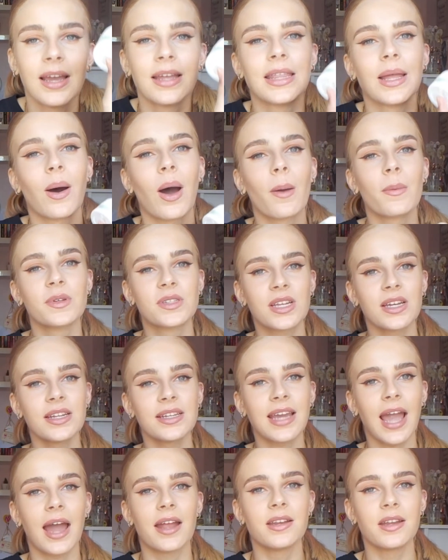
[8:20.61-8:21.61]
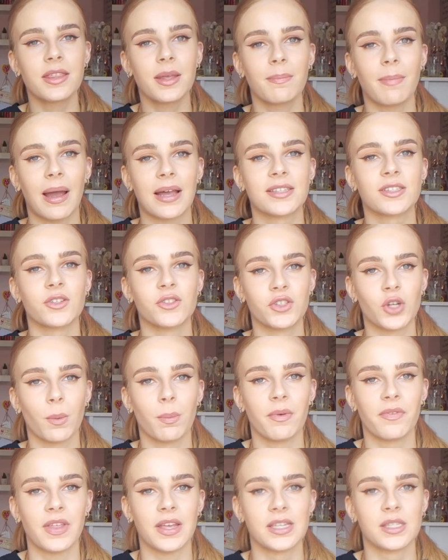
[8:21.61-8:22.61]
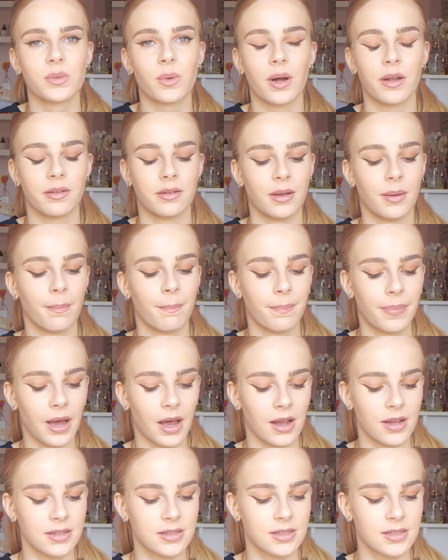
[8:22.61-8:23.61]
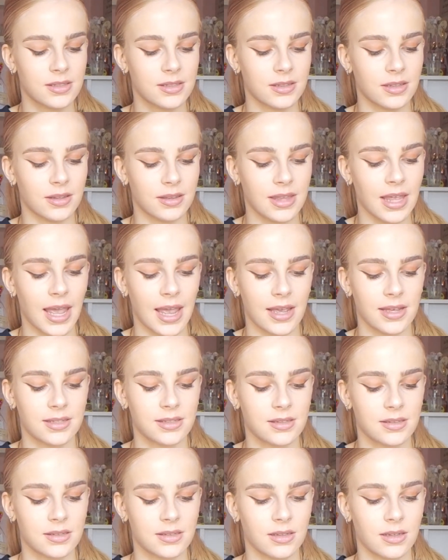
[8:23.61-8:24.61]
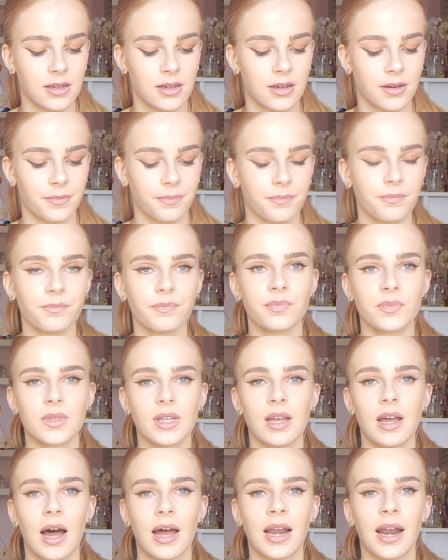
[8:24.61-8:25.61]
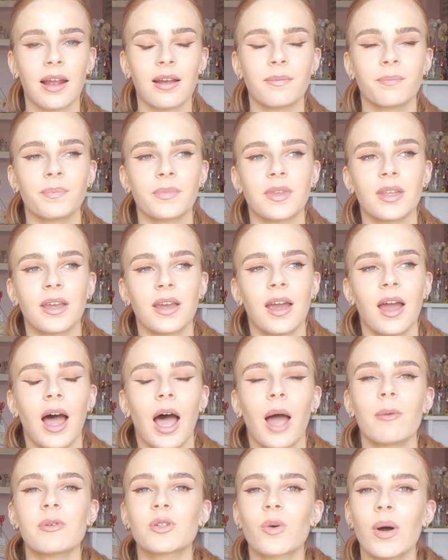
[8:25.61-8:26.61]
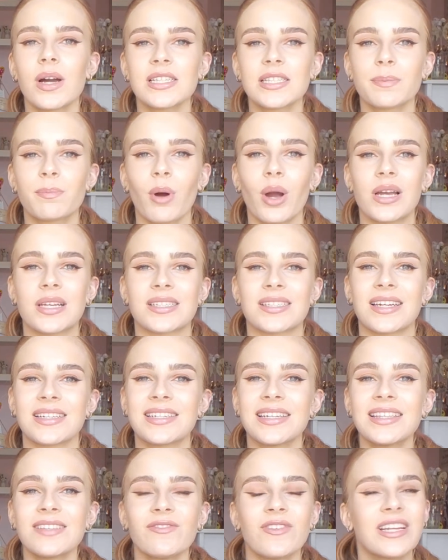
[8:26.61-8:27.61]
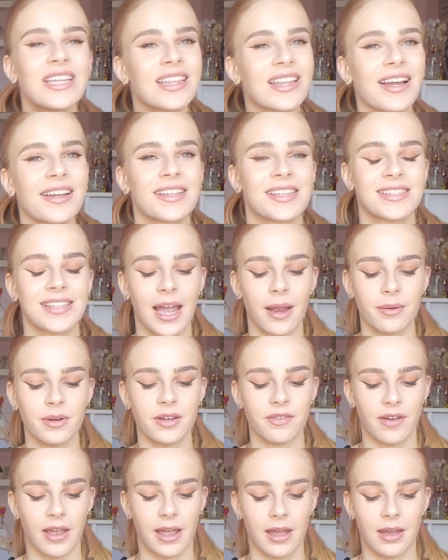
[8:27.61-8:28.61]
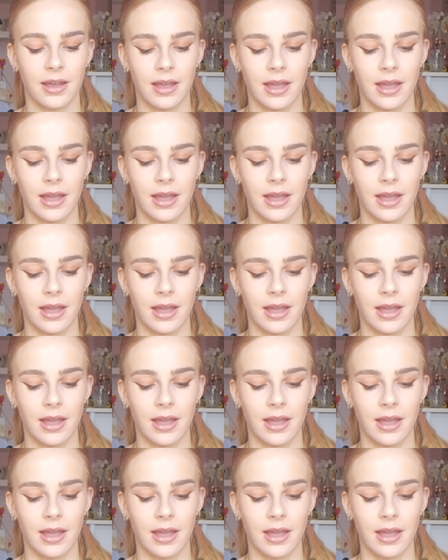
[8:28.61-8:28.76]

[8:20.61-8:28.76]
Now, I was going to get another mask on top of this one, but this, and I was quite surprised because I didn't really like the sound of it,